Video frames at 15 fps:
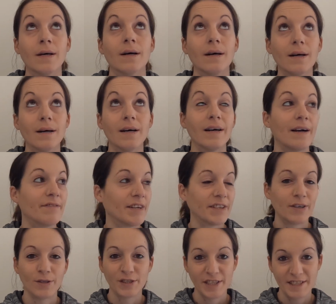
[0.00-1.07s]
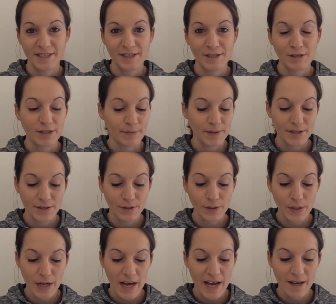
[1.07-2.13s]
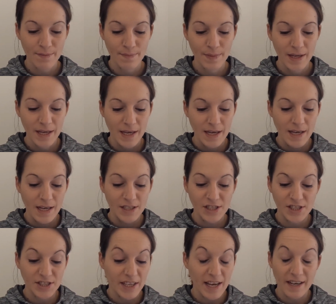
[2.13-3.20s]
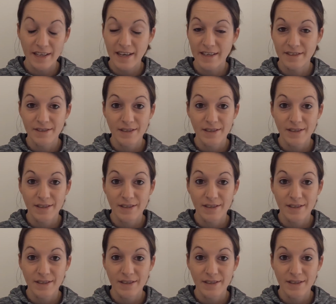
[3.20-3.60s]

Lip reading: Oh, I haven't had a holiday since Christmas, so just to get, again,